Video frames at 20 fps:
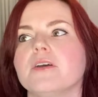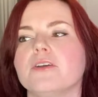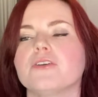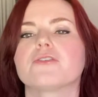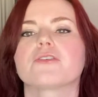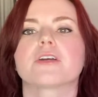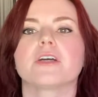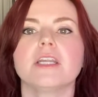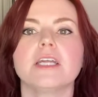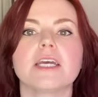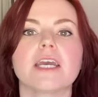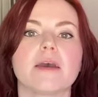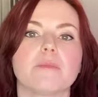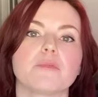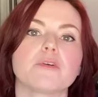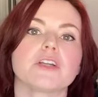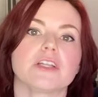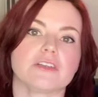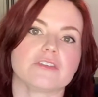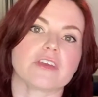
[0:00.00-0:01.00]
you're gonna get
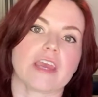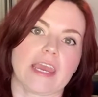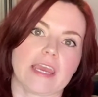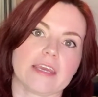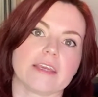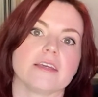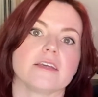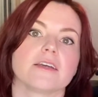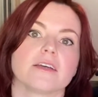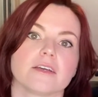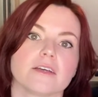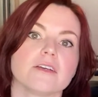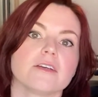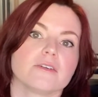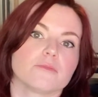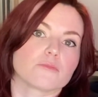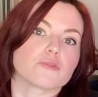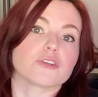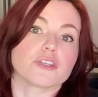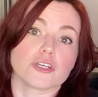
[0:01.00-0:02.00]
pretty skanky
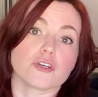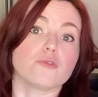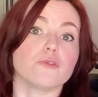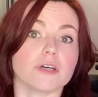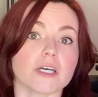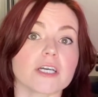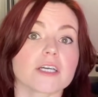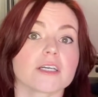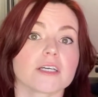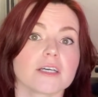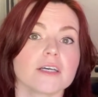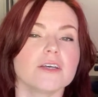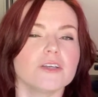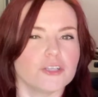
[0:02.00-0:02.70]
pretty quick.